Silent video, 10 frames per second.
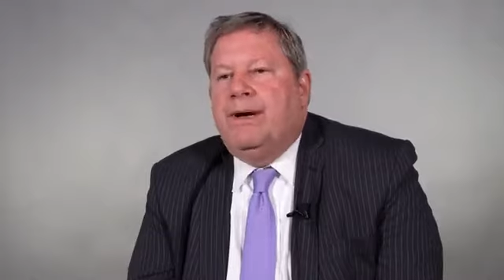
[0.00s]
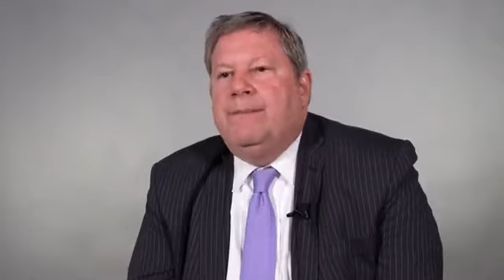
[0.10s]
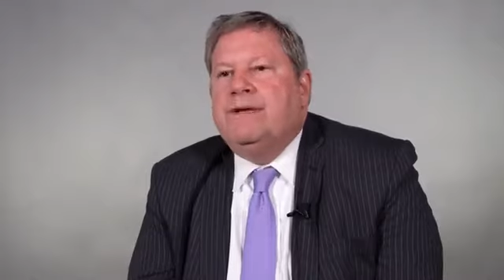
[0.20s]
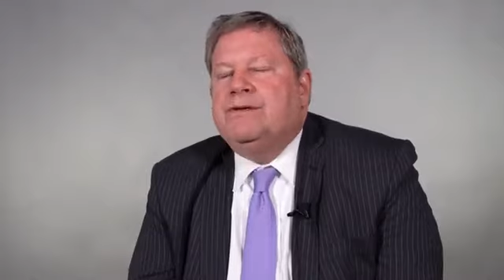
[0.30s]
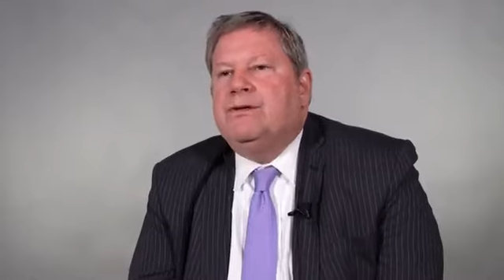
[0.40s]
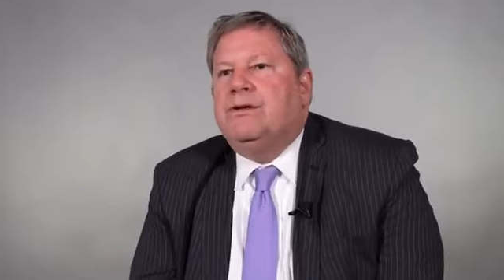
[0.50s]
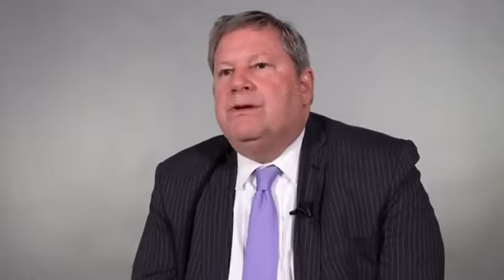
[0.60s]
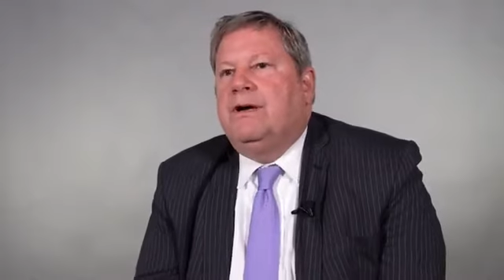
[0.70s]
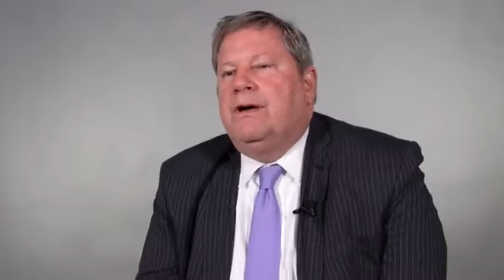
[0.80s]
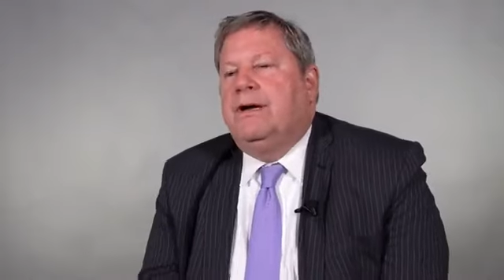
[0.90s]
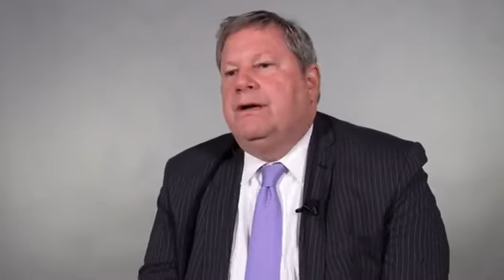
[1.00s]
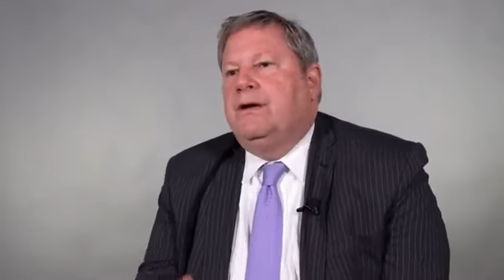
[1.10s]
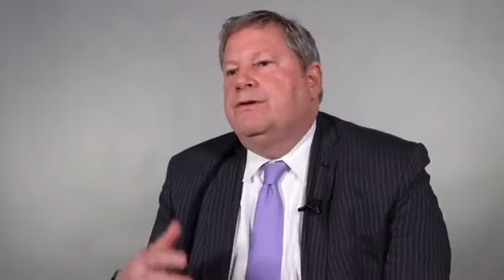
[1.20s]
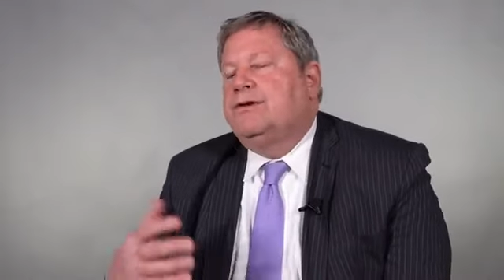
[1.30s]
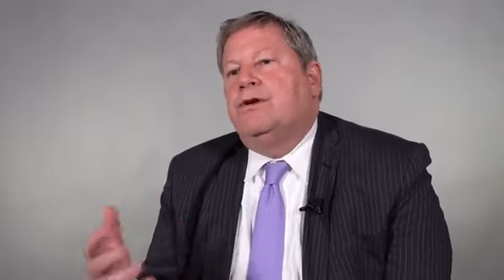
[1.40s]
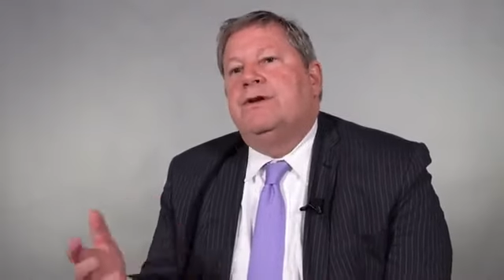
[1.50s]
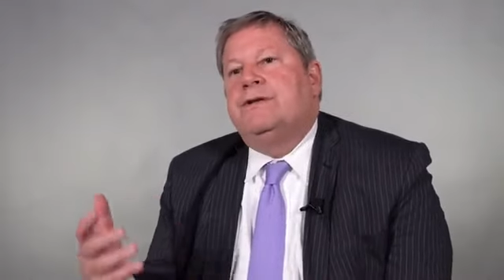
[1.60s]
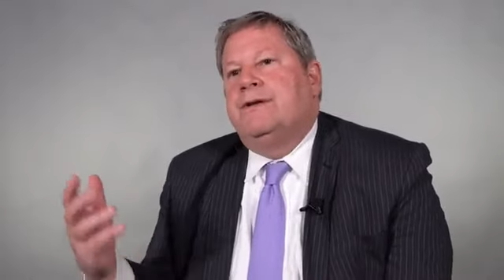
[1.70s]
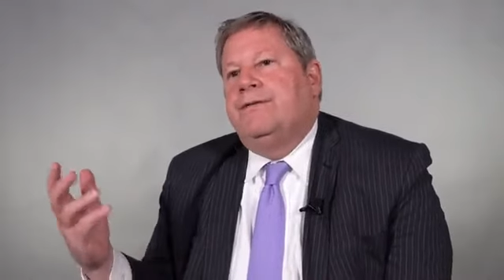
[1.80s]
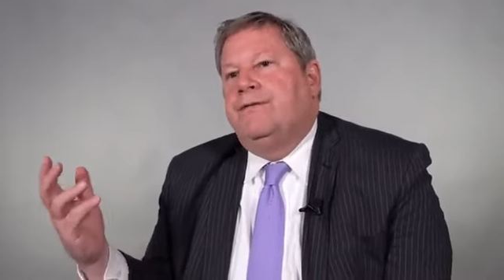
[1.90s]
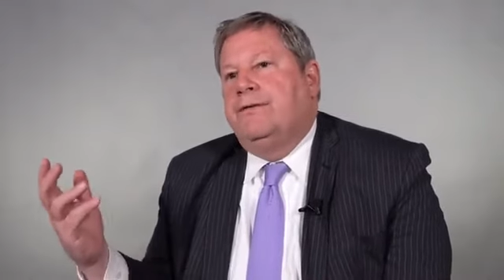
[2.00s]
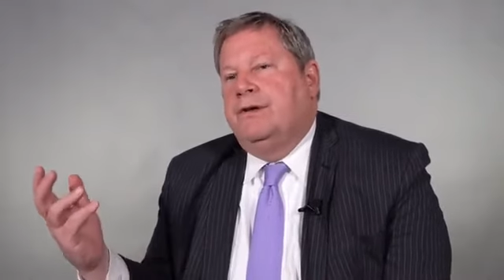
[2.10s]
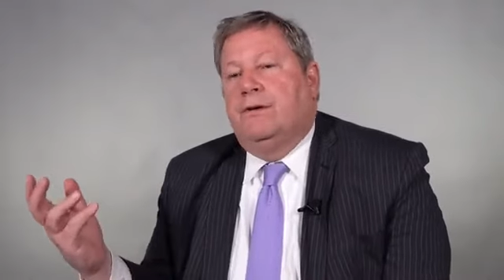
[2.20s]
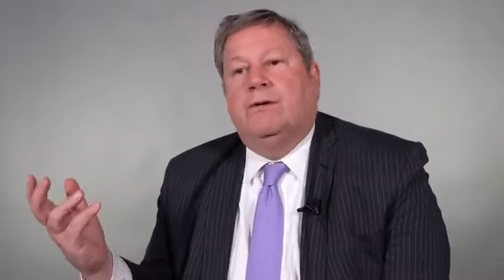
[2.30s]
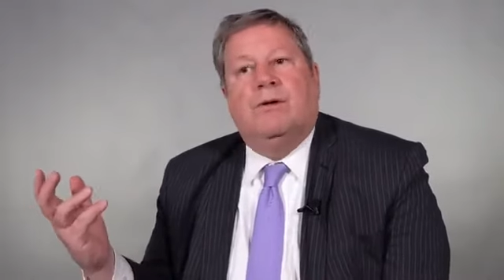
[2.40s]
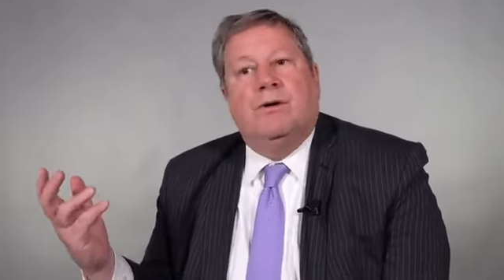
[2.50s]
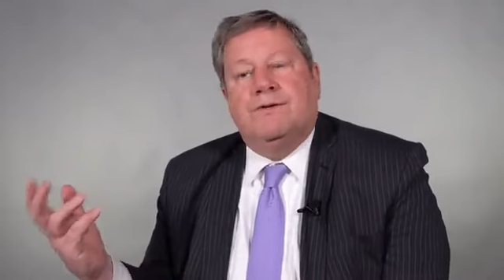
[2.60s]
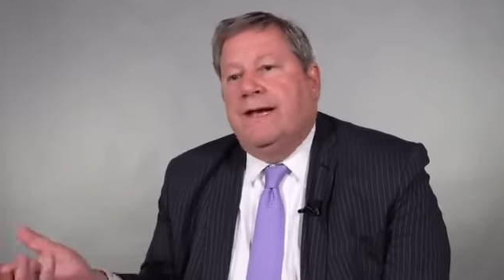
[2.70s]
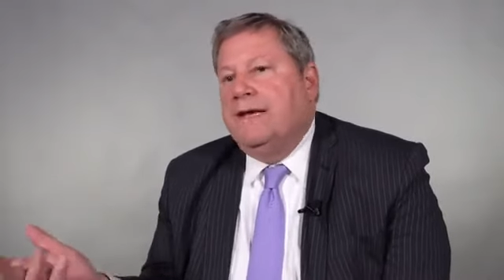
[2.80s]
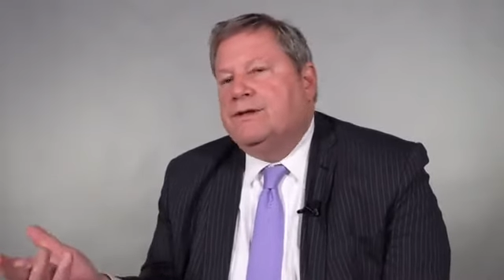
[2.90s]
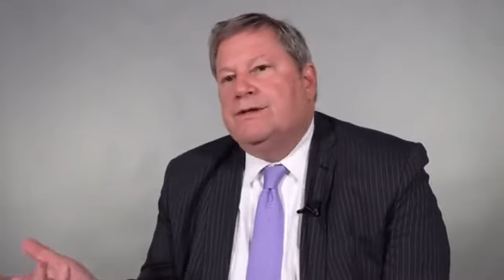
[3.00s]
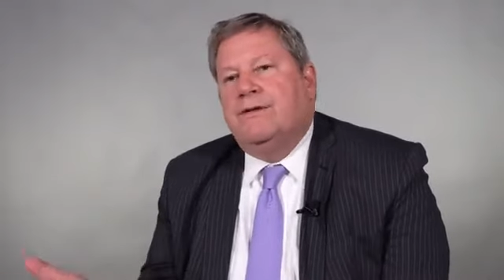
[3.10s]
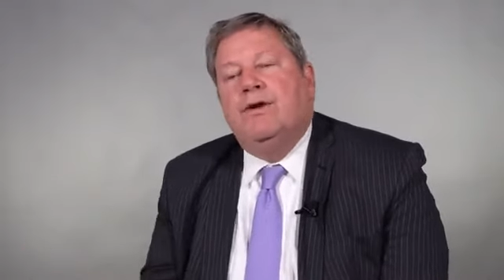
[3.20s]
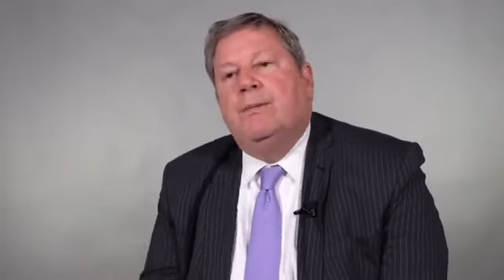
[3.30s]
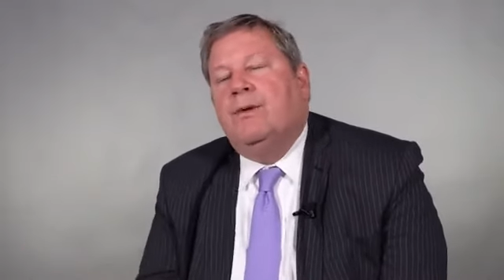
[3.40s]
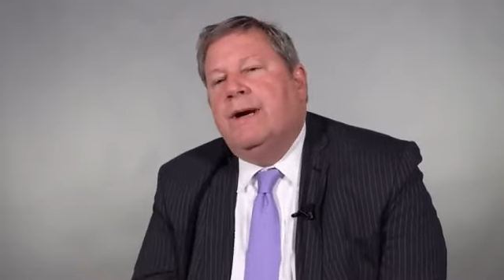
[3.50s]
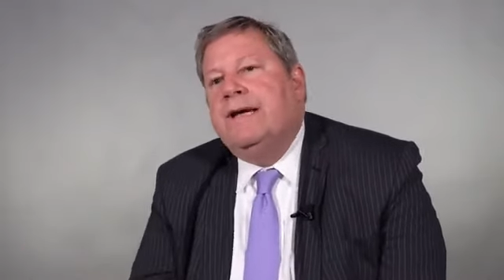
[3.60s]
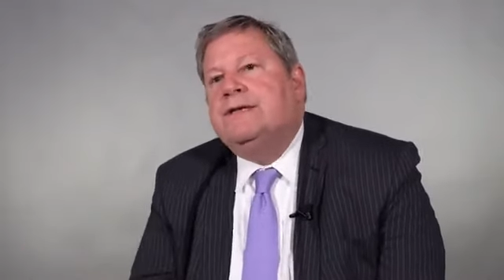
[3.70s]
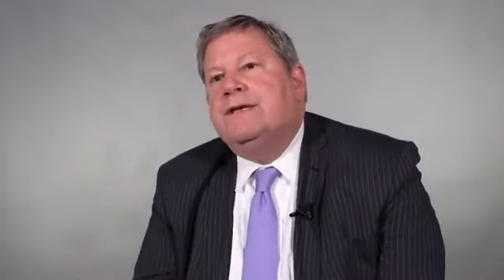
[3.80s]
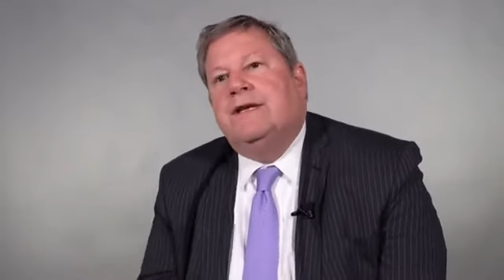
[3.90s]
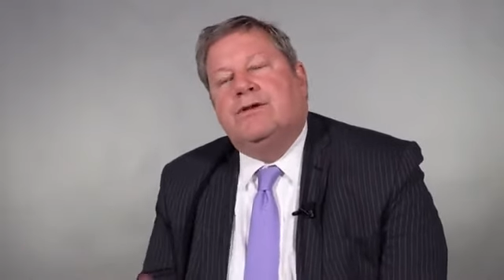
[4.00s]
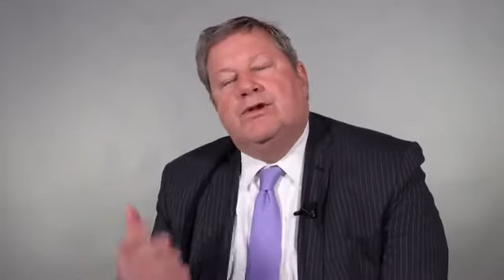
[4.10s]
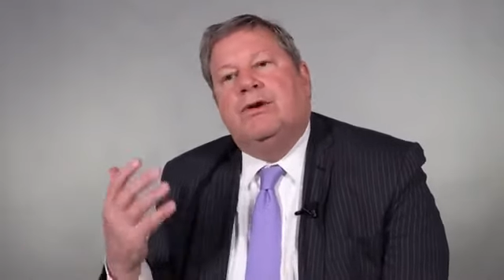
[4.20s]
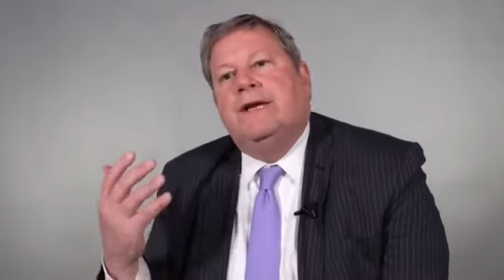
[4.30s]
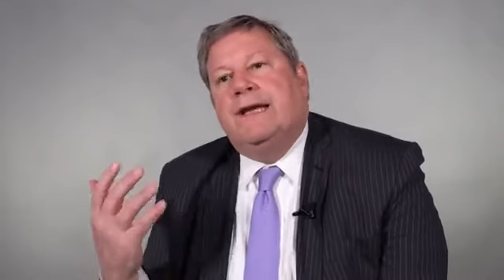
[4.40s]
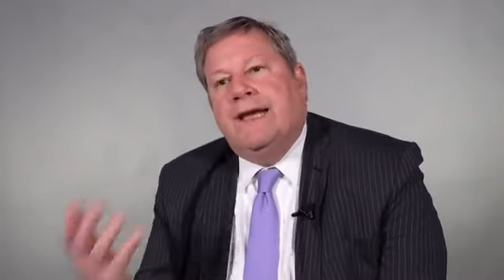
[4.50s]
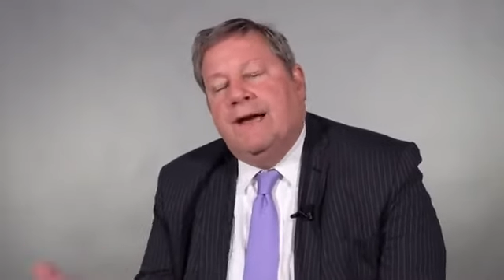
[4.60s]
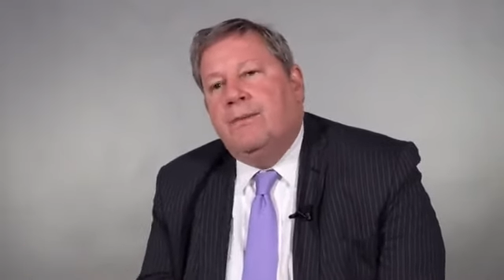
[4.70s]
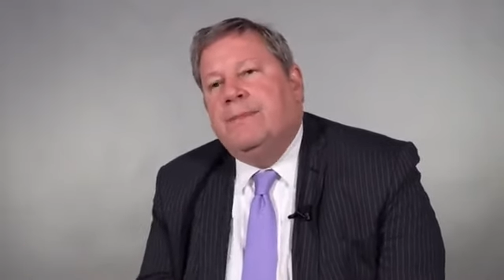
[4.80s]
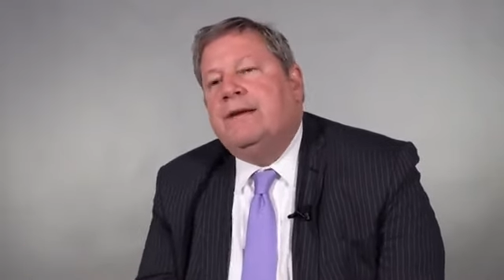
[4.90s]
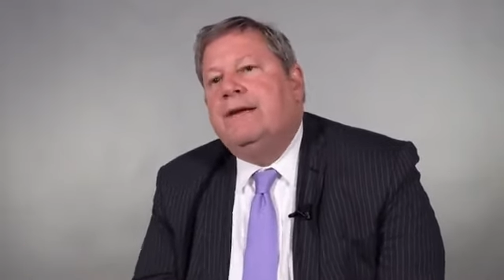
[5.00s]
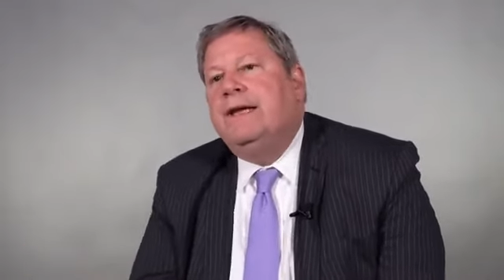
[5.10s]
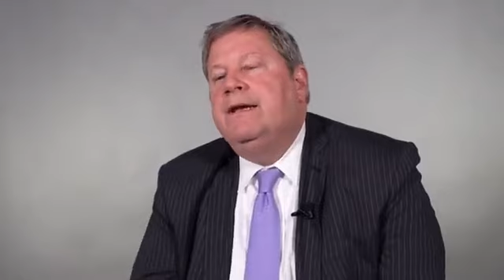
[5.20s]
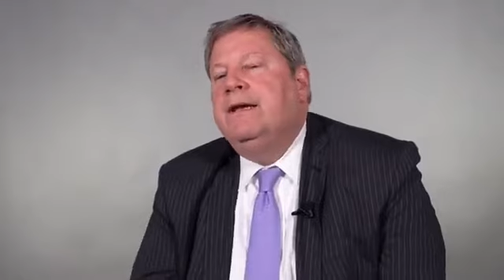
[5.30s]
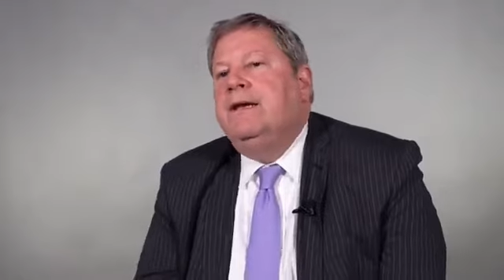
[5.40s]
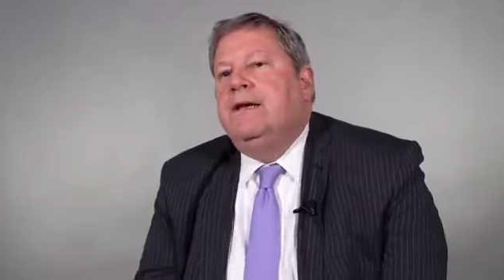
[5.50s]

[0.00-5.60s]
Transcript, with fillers: the Prime Minister on concerns of you know, gross violations of human rights and ensuring accountability,